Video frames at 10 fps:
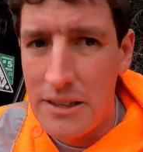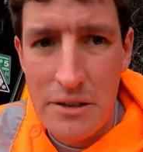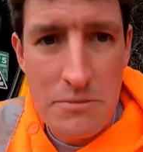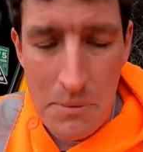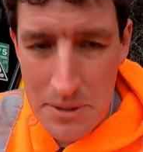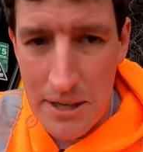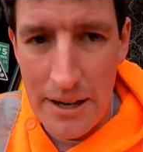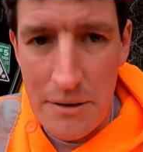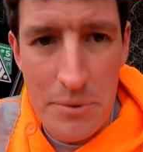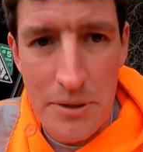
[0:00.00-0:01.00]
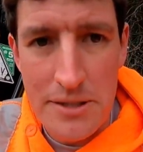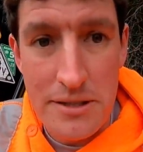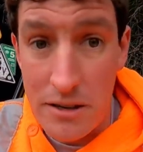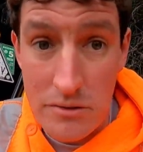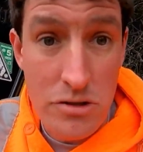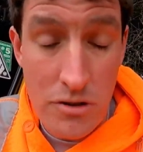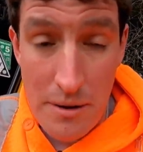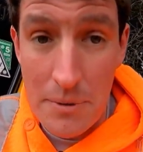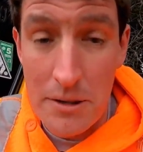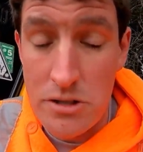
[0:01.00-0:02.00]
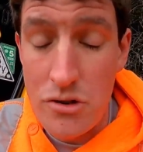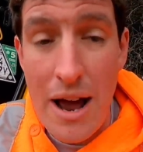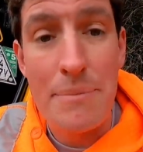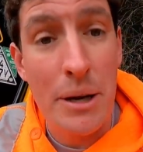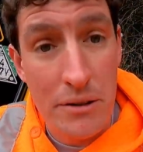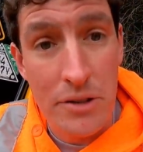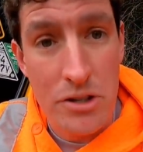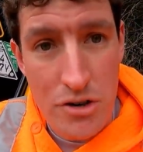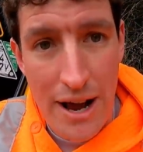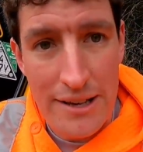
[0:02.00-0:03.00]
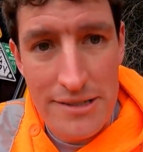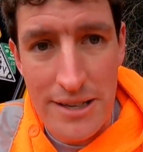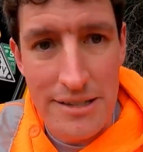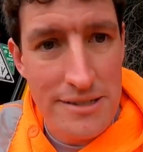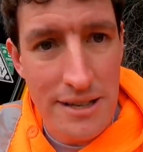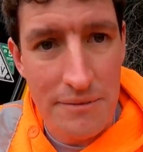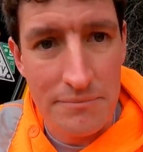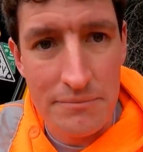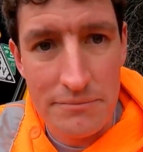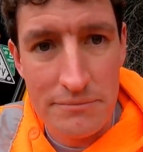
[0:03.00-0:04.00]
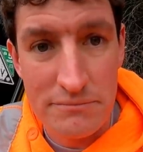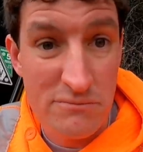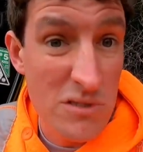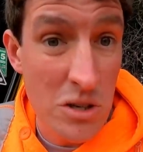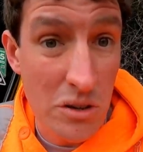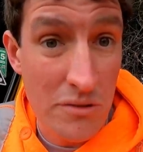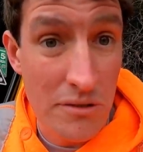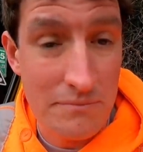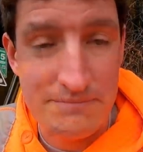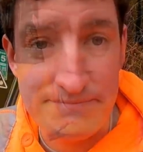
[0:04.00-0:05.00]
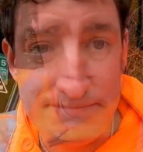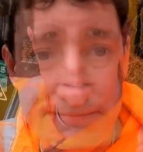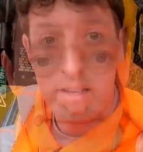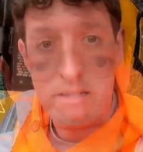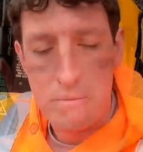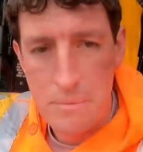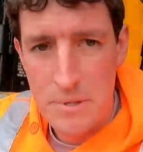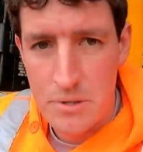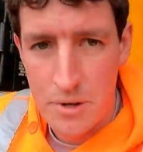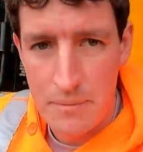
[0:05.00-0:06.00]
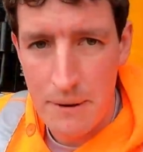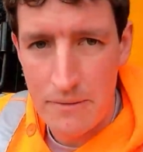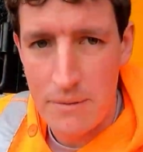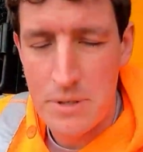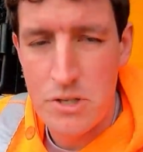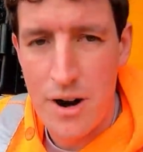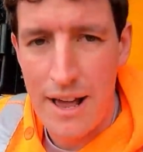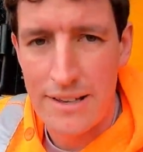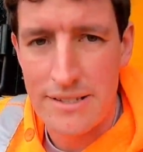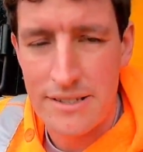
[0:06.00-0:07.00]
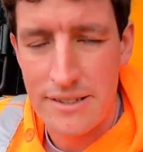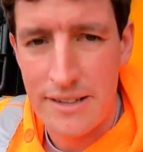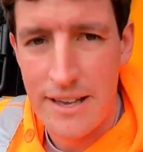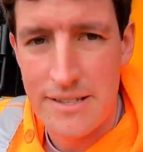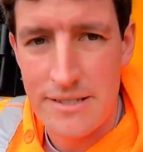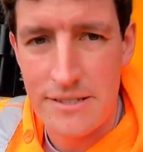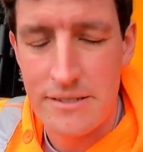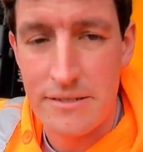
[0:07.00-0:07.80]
Use proper tie down points. Don't strap over your tracks. It's not good for them. So when we're talking about rubber tracks, there's